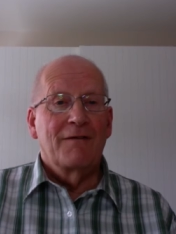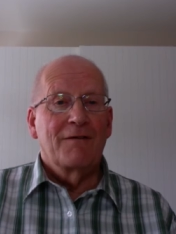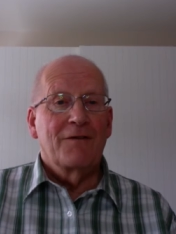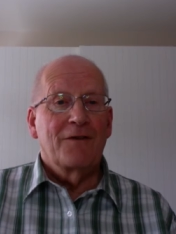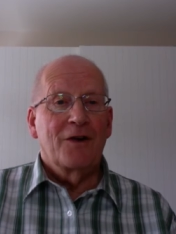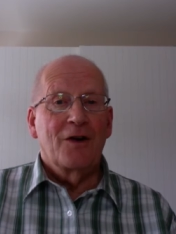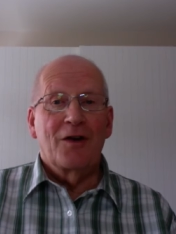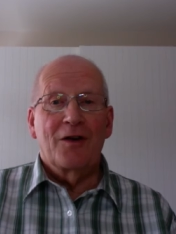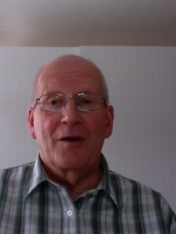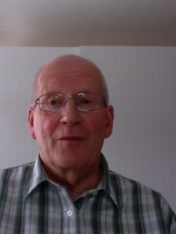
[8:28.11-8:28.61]

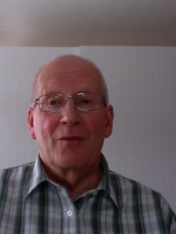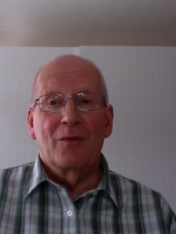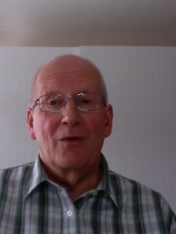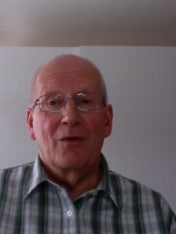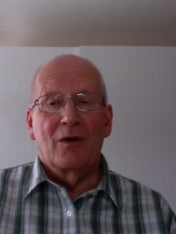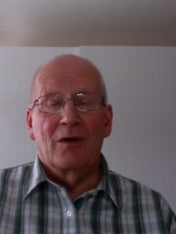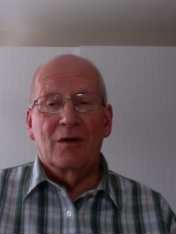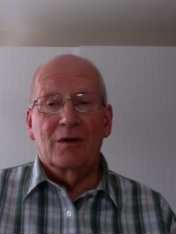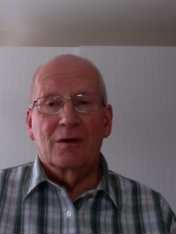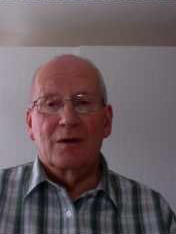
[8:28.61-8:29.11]

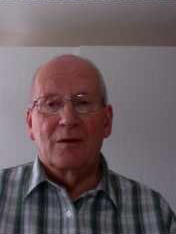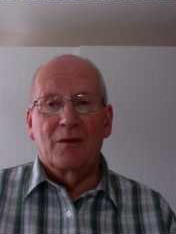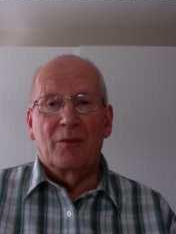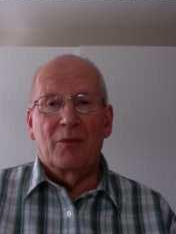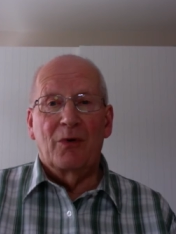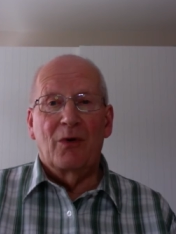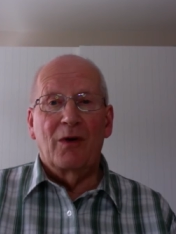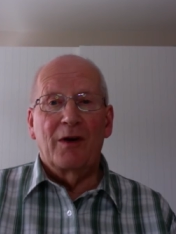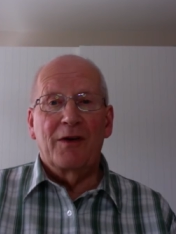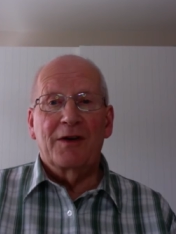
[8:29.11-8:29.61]
Furthermore,
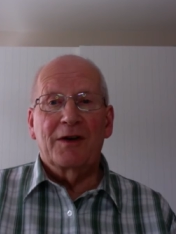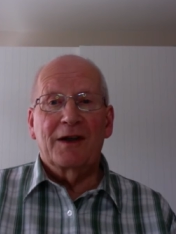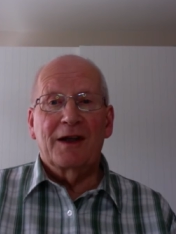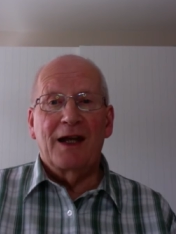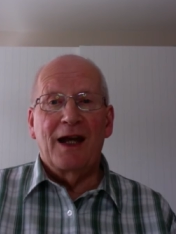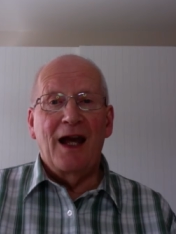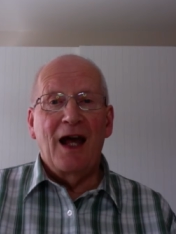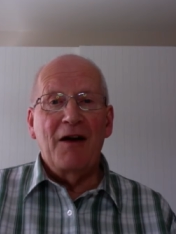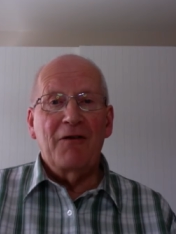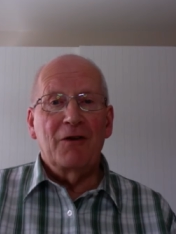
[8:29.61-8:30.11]
Paul is
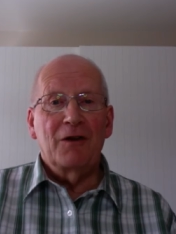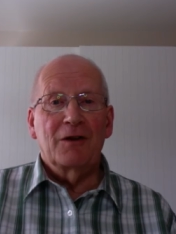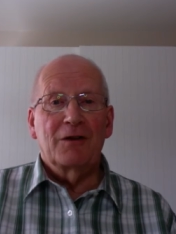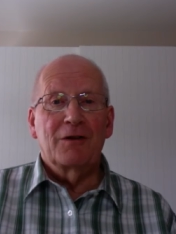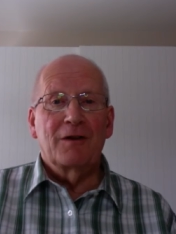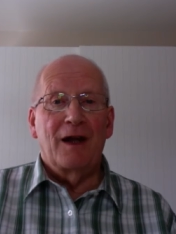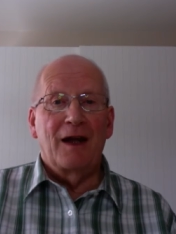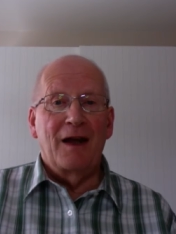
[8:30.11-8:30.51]
careful to